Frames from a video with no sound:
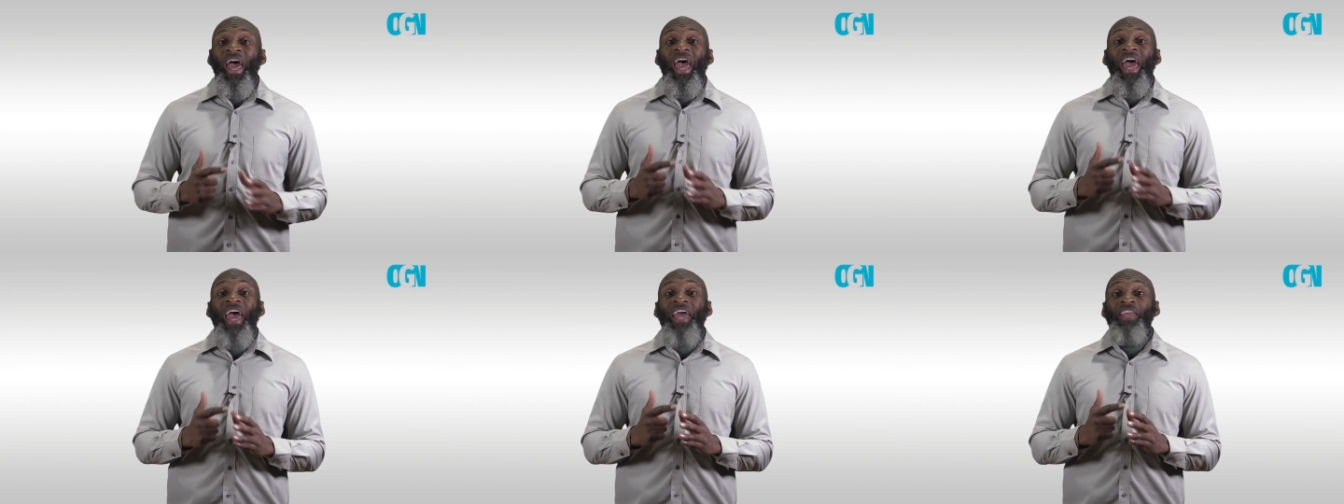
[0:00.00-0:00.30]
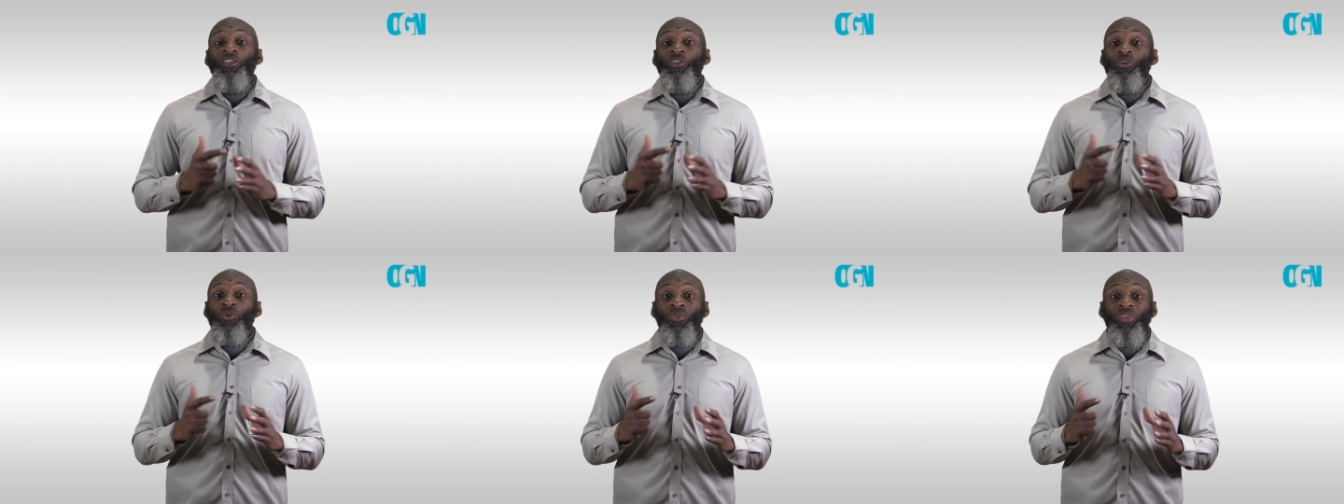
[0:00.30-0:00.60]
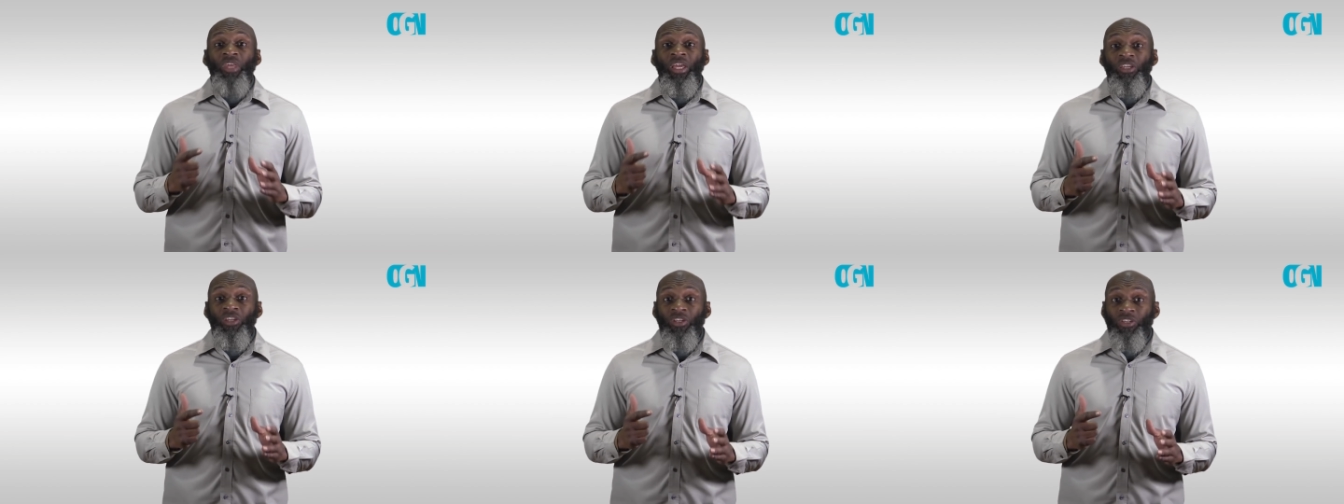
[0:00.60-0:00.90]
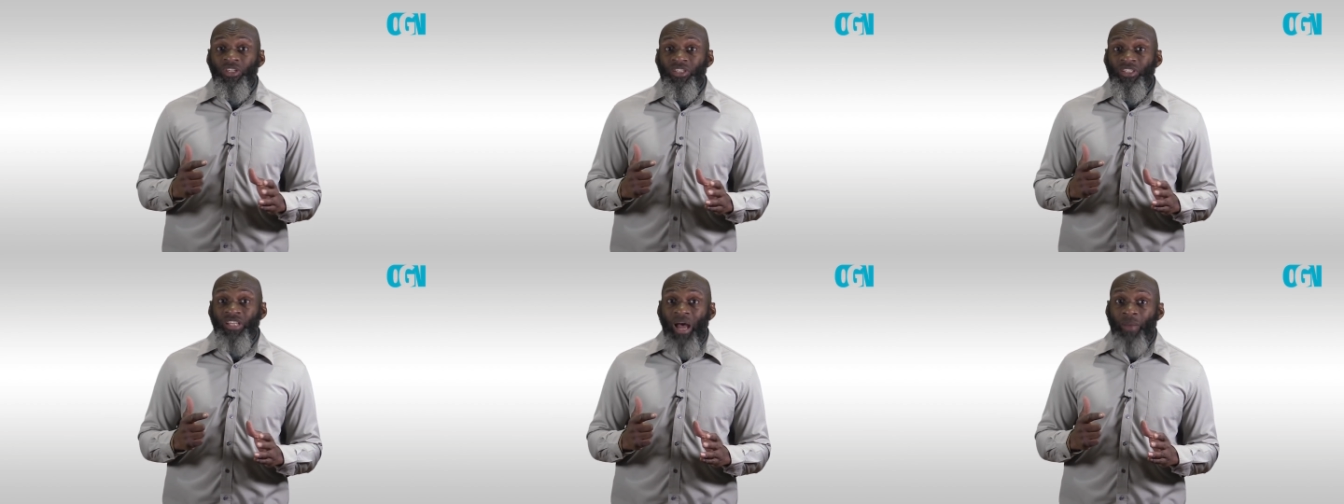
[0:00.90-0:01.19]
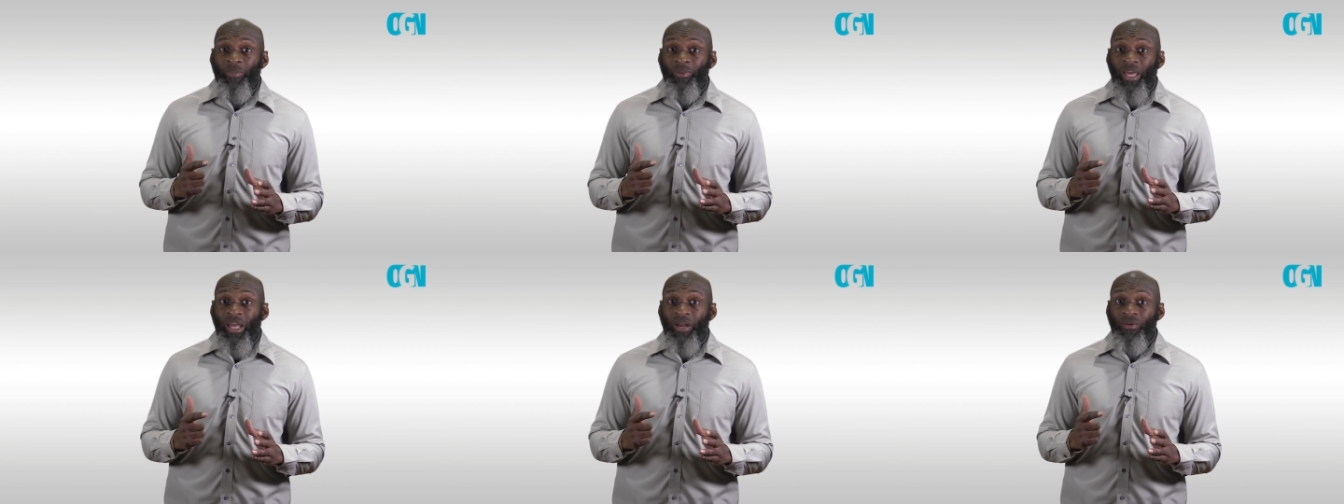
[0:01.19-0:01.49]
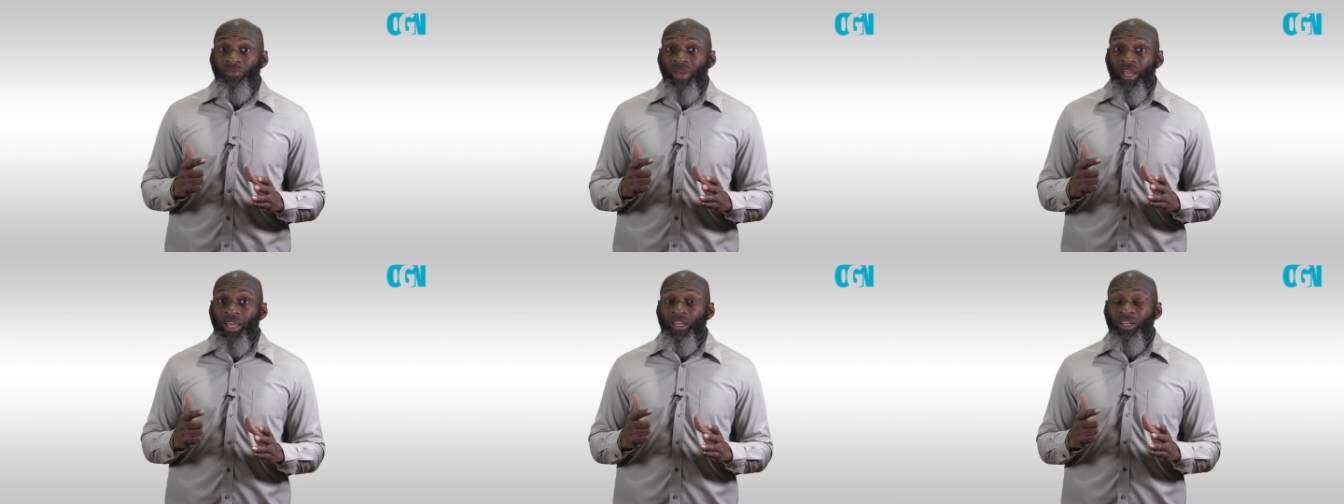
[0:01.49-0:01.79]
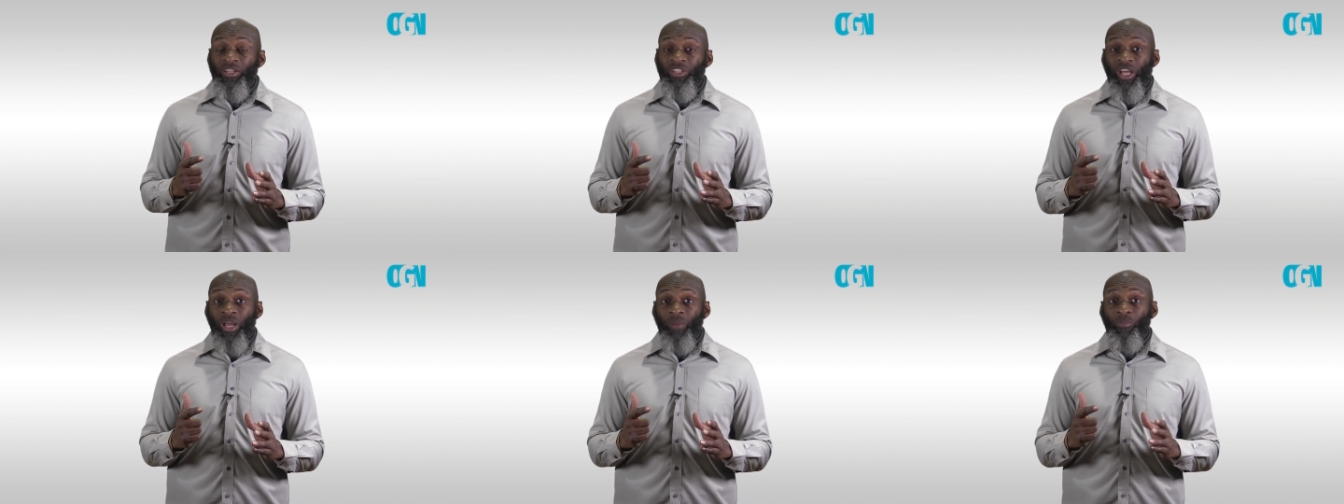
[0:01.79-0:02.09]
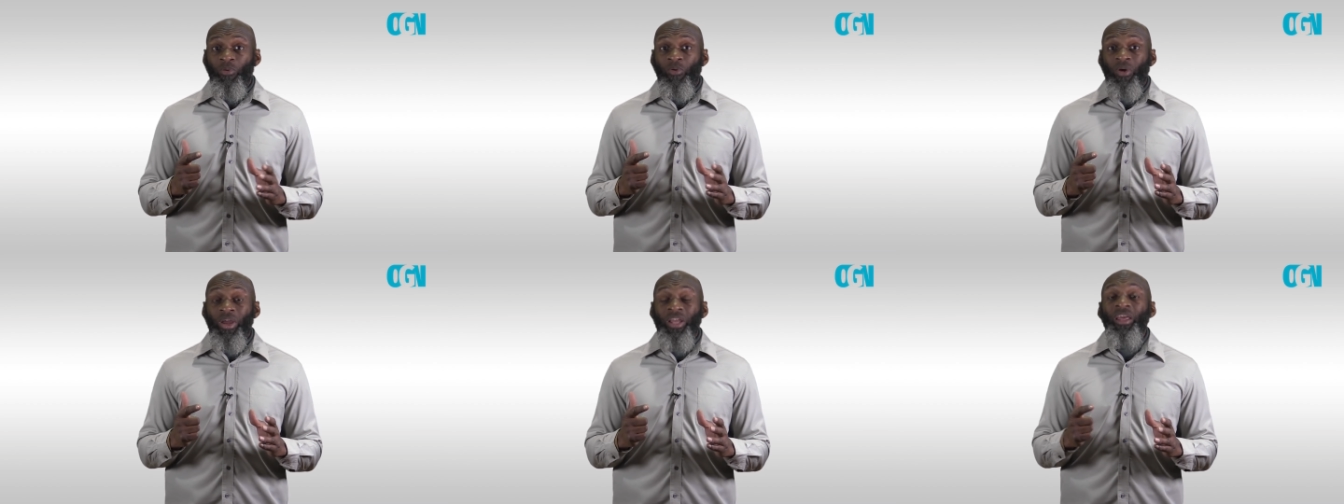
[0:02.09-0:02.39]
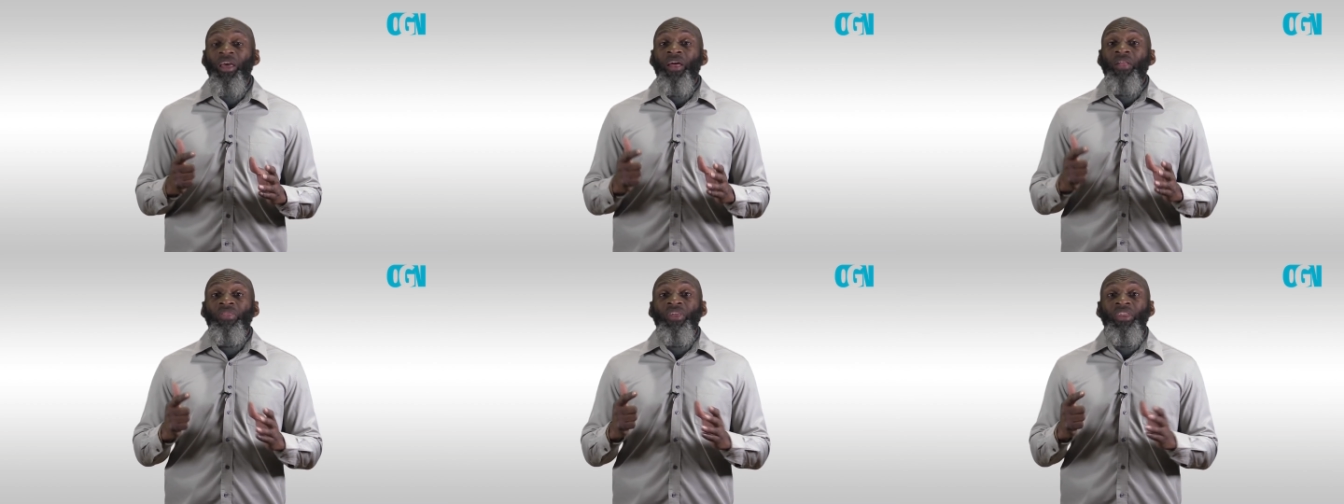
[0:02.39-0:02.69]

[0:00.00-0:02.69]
and you think you're just stopping at a regular checkpoint.